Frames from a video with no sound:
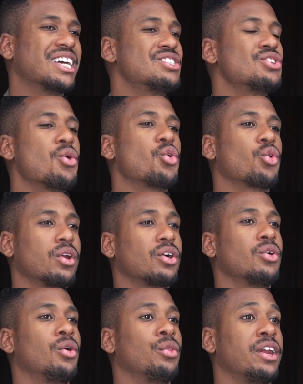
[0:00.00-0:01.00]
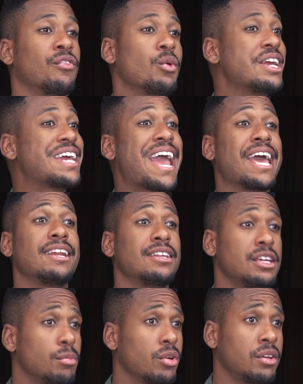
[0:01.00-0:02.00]
it's so critical that if we can't
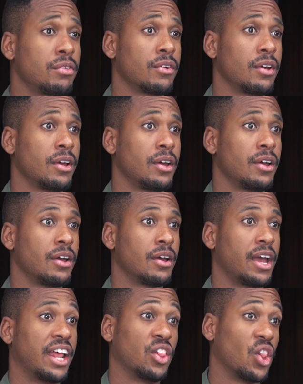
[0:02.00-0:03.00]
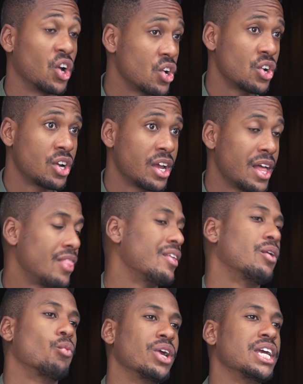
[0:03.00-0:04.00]
debrief and learn,
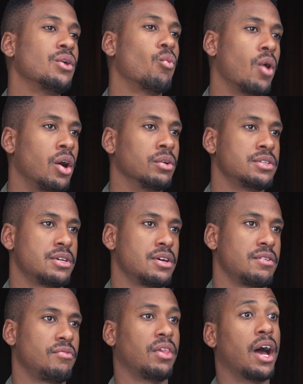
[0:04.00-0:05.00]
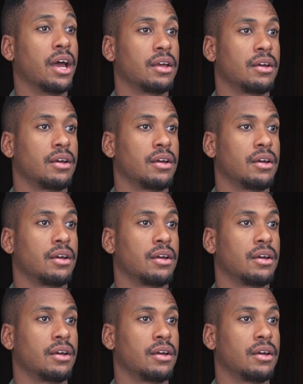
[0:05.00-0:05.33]
then we won't fly.